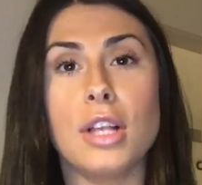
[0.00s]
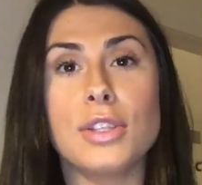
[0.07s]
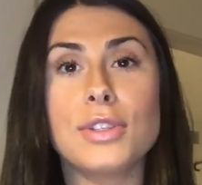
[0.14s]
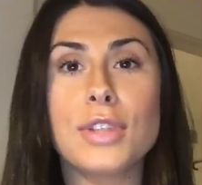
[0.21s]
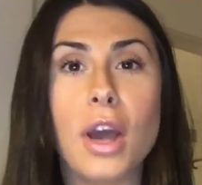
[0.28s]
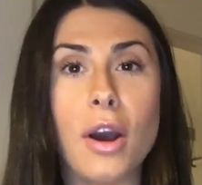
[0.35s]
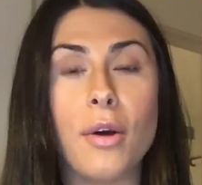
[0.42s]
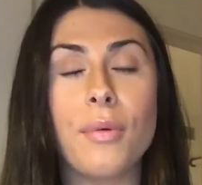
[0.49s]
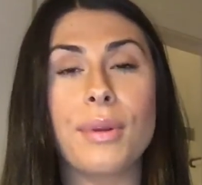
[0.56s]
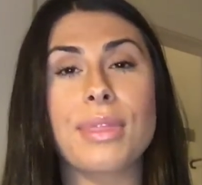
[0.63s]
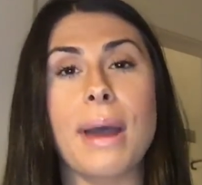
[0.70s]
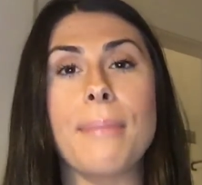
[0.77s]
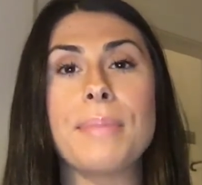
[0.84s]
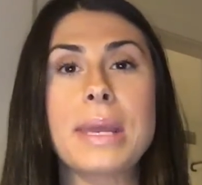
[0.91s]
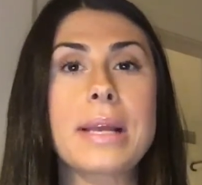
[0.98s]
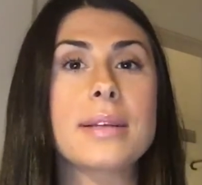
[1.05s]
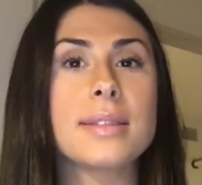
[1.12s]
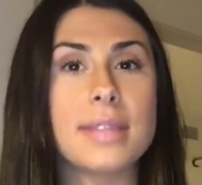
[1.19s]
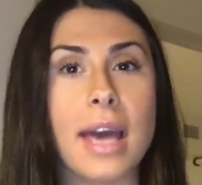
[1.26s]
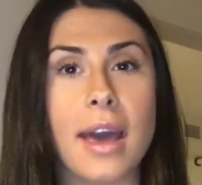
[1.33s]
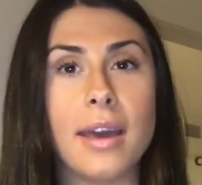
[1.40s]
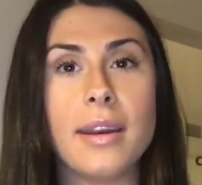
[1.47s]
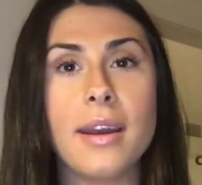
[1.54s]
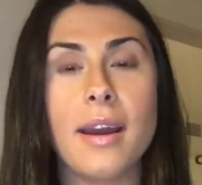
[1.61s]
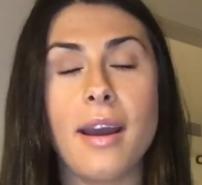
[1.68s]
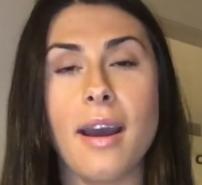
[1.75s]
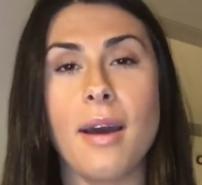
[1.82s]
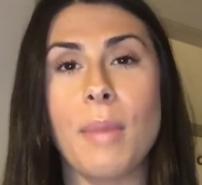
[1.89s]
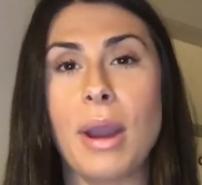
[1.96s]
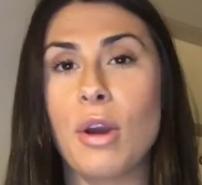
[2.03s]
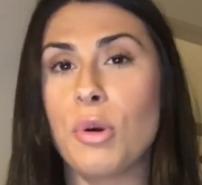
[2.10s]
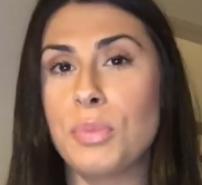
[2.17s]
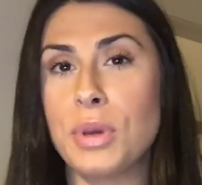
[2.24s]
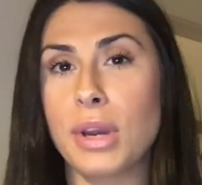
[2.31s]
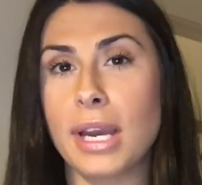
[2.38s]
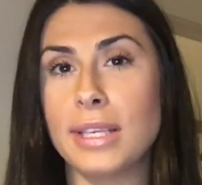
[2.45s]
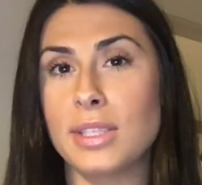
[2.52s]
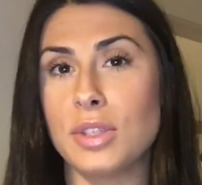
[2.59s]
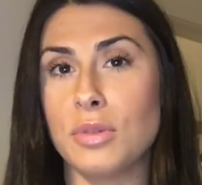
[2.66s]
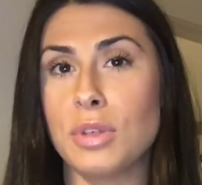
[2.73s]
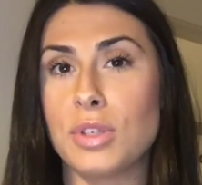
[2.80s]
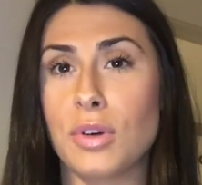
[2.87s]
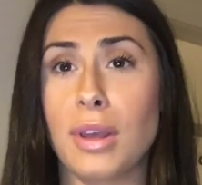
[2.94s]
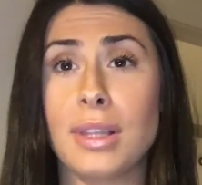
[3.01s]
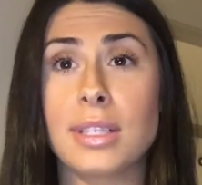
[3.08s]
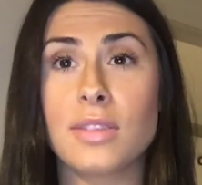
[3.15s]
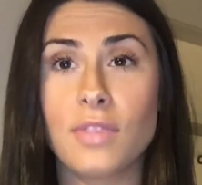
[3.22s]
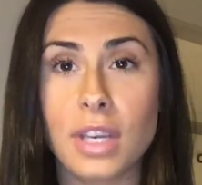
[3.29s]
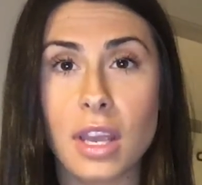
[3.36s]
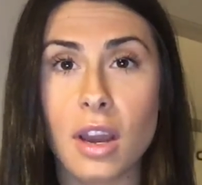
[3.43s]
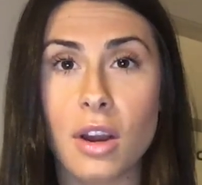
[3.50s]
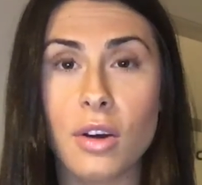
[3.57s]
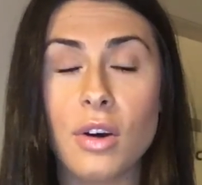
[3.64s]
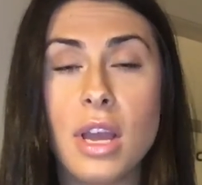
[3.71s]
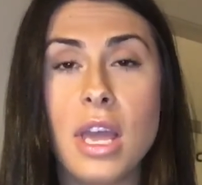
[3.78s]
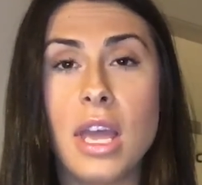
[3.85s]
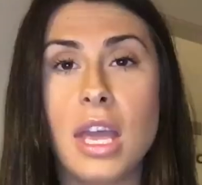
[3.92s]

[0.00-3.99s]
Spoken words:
So with that being said, I hope you guys do enjoy this video.